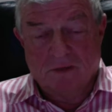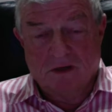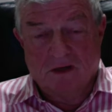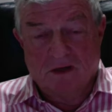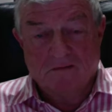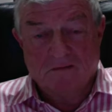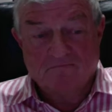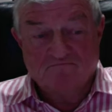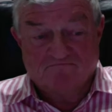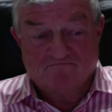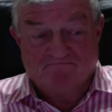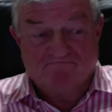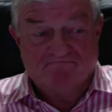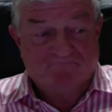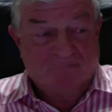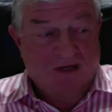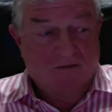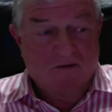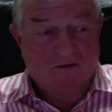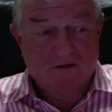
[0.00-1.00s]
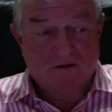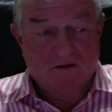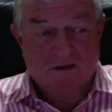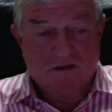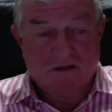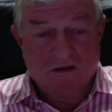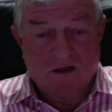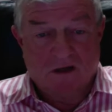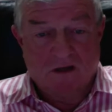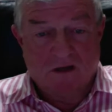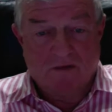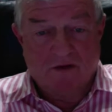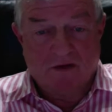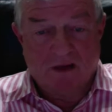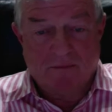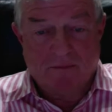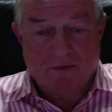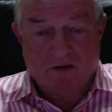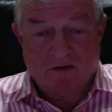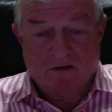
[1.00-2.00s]
But that was the time it
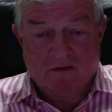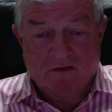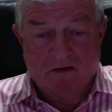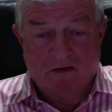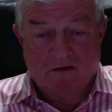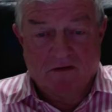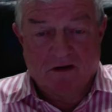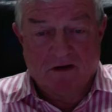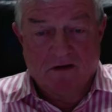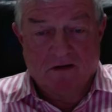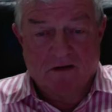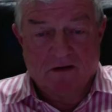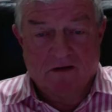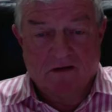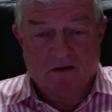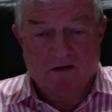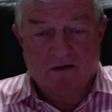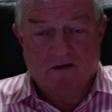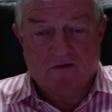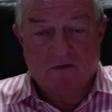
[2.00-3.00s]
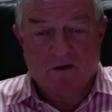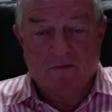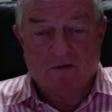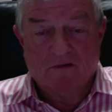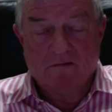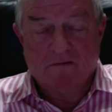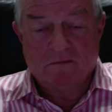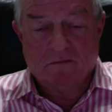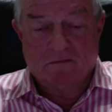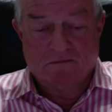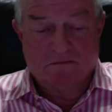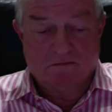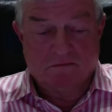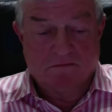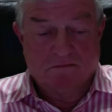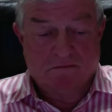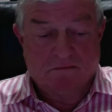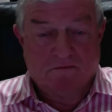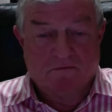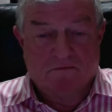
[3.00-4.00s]
happened. I can remember
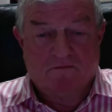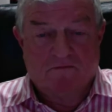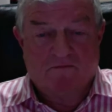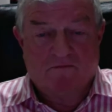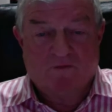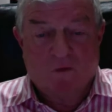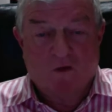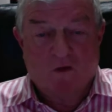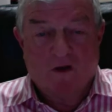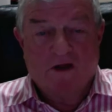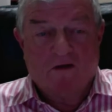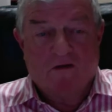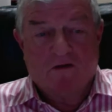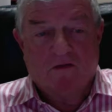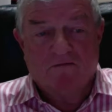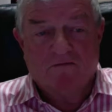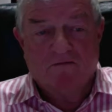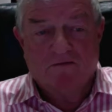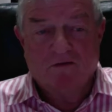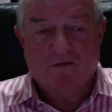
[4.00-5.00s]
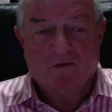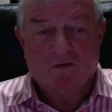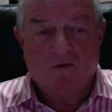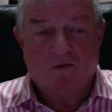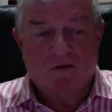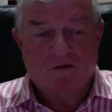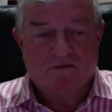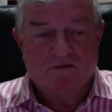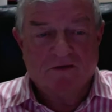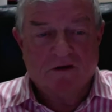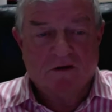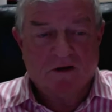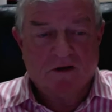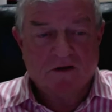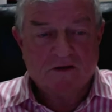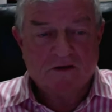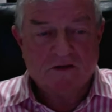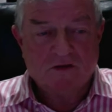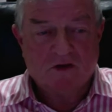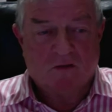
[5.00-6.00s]
falling on the floor, if you
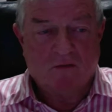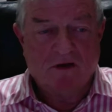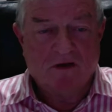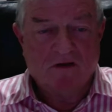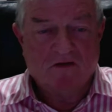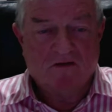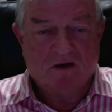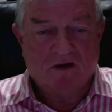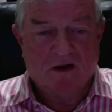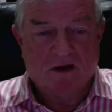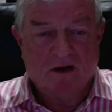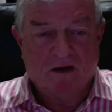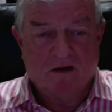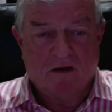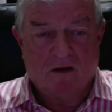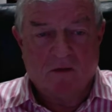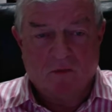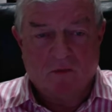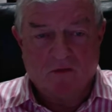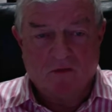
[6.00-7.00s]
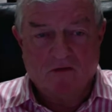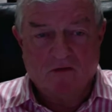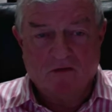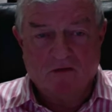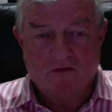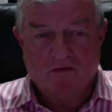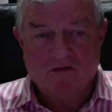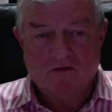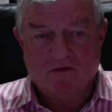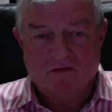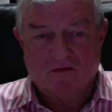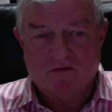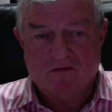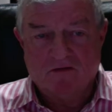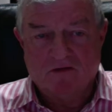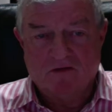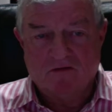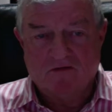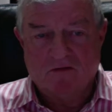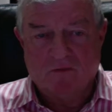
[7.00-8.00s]
like, sobbing, saying, I want to do this for
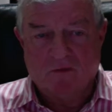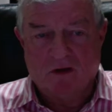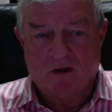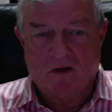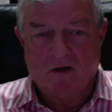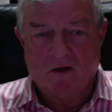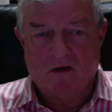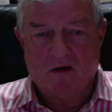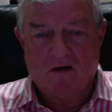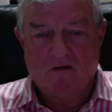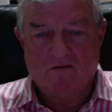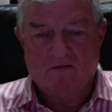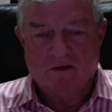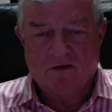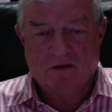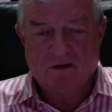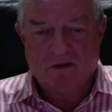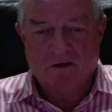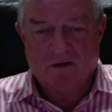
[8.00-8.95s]
the rest of my life.